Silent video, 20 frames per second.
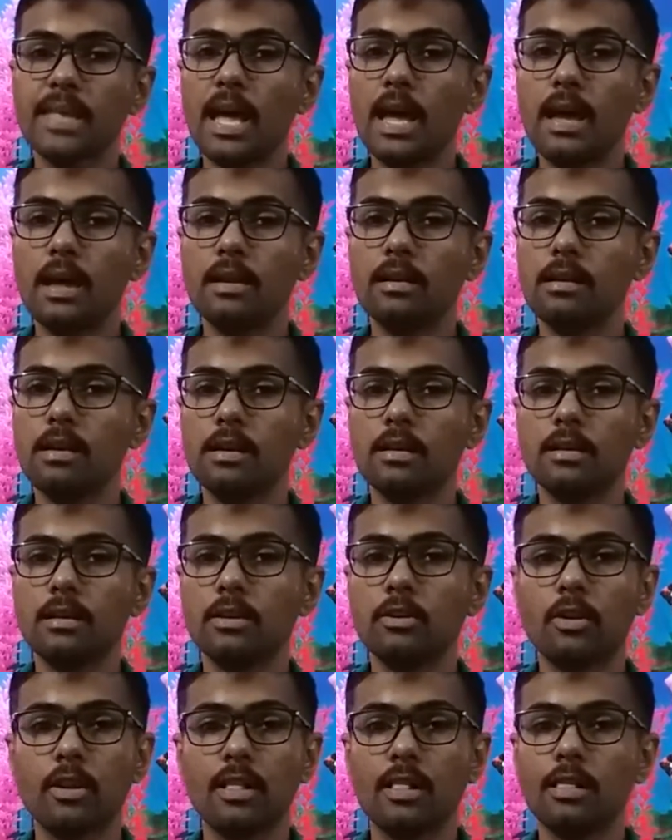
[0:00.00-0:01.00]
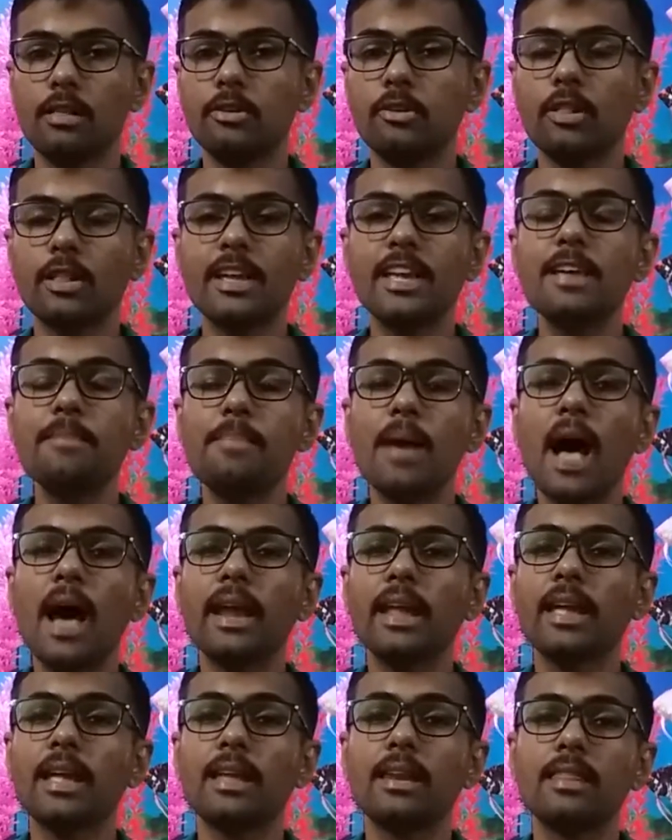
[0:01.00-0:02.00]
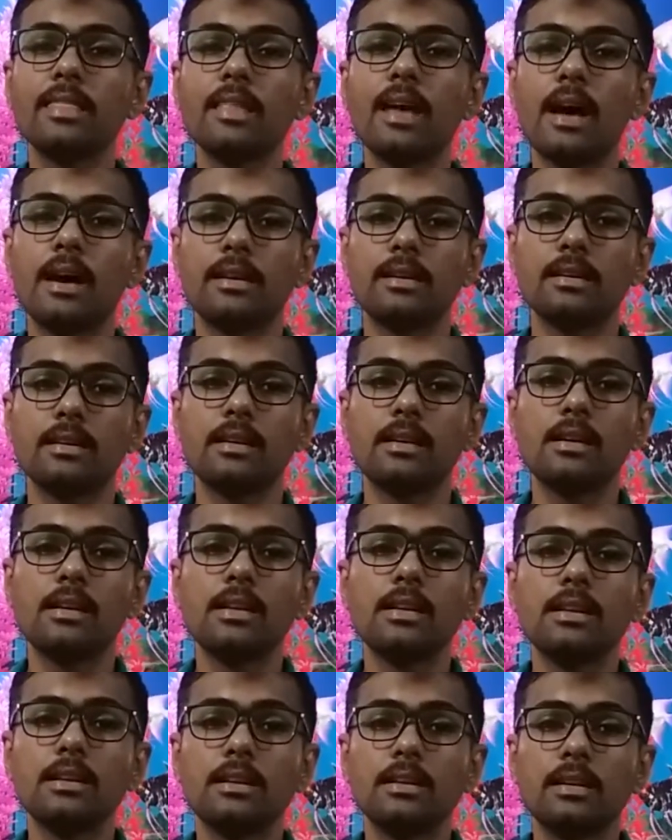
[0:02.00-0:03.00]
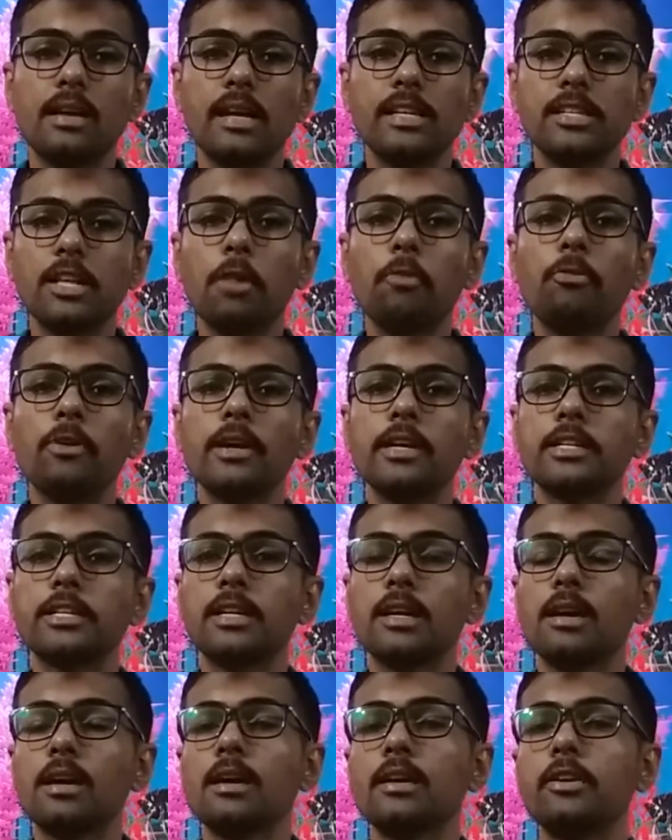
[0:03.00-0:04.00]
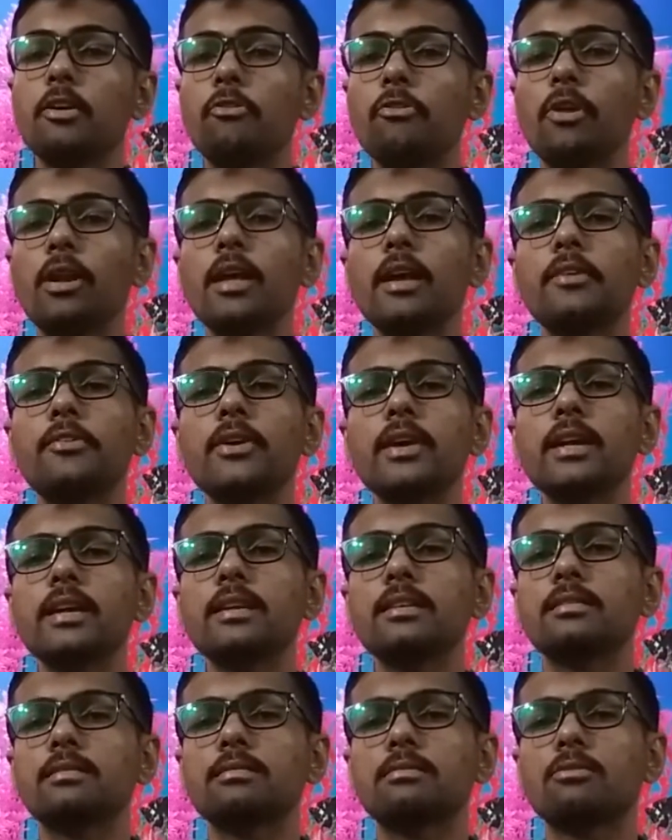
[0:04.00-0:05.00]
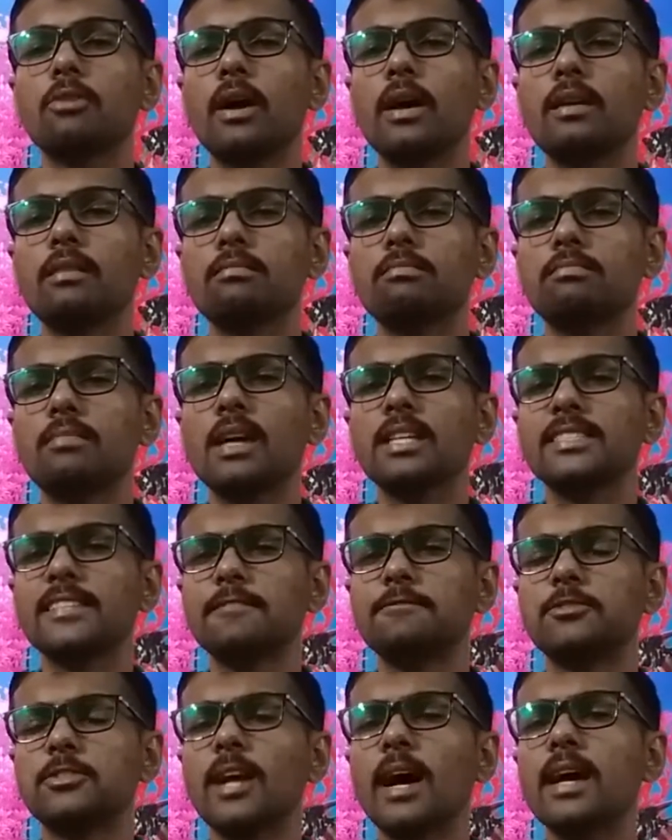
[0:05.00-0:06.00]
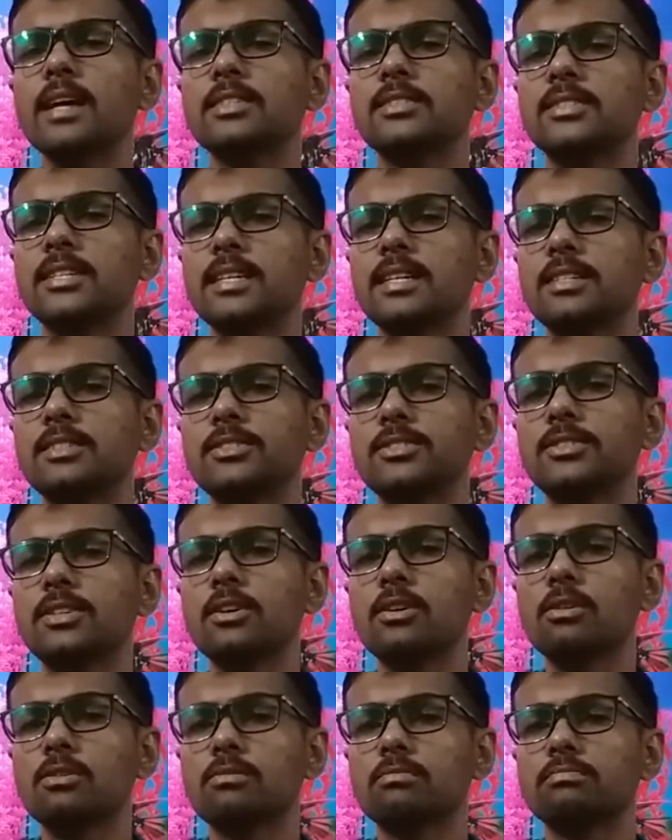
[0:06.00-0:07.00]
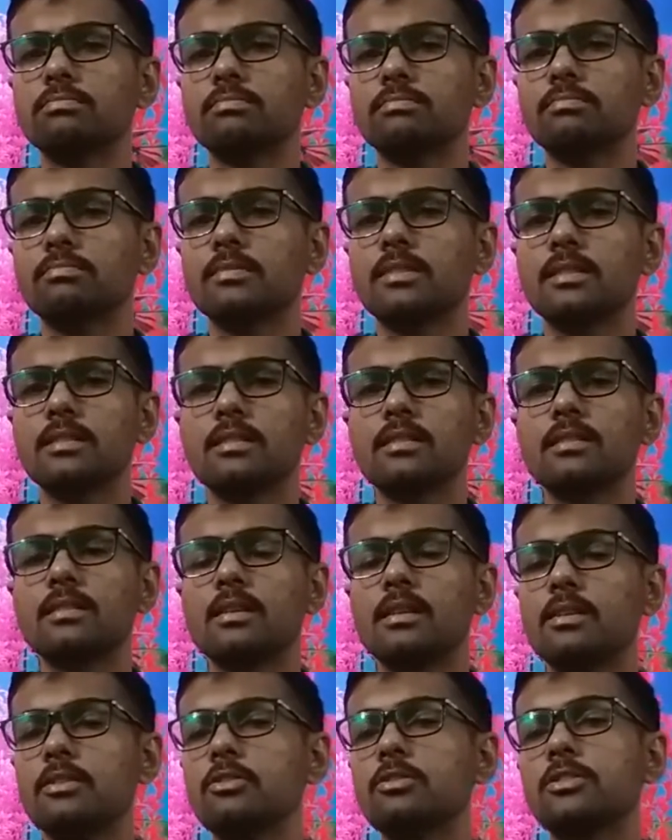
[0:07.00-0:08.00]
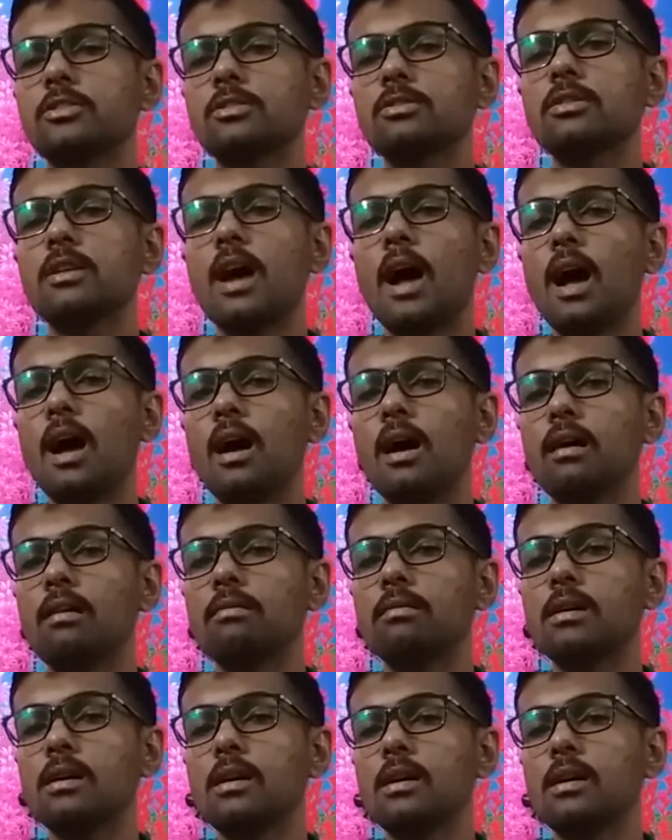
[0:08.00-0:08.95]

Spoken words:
and you'll keep adding in that. Angelfish usually reach quite massive sizes, so you should have